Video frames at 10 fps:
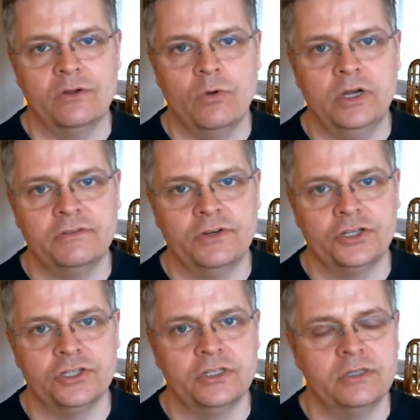quieter
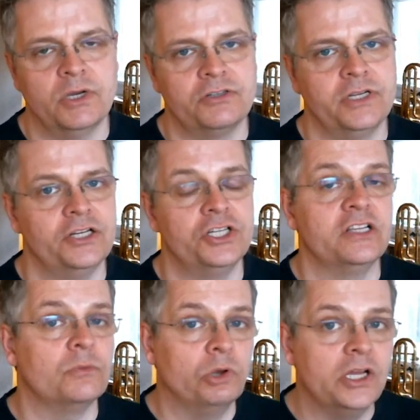version that the mastering engineer
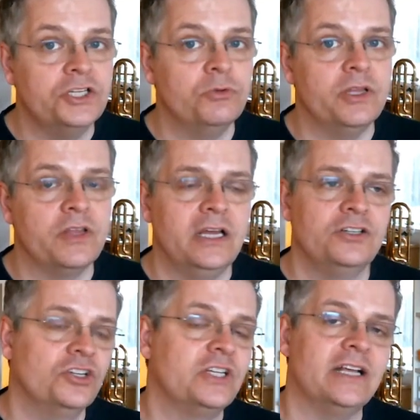supplied you with
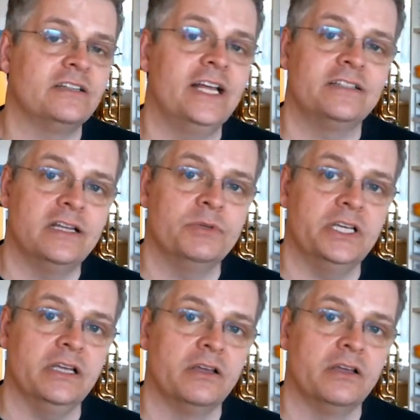just has less limiting.